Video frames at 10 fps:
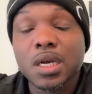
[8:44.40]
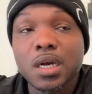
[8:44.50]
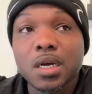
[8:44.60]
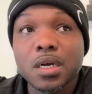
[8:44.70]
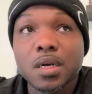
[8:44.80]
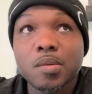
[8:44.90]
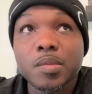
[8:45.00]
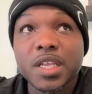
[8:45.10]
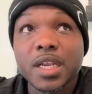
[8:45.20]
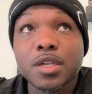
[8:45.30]

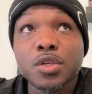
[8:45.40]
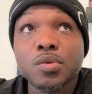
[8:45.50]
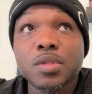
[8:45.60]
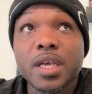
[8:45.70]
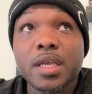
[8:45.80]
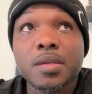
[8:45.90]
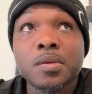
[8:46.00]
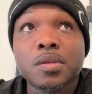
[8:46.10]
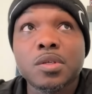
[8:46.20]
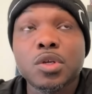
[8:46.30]
And I knew that,
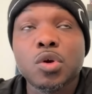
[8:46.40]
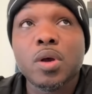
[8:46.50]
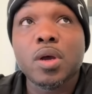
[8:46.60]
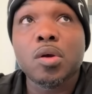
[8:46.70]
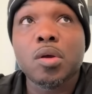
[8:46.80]
you know,